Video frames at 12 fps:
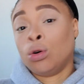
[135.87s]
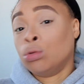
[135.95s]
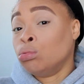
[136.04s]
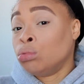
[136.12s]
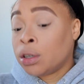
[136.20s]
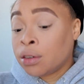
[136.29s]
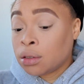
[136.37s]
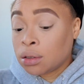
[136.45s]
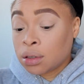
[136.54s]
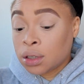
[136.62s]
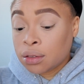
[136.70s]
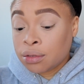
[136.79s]
own
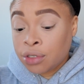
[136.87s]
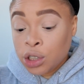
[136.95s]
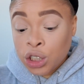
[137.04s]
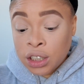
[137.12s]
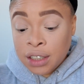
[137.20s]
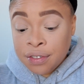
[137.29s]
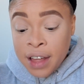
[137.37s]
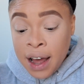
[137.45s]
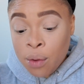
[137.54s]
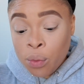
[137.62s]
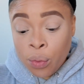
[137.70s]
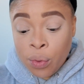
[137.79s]
version of
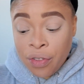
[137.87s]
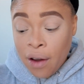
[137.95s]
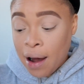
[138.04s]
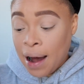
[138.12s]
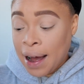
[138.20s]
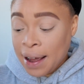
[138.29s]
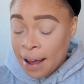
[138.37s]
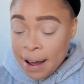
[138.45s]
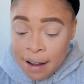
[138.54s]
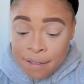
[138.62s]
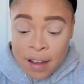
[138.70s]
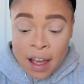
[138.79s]
that with what I
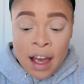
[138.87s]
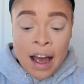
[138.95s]
have.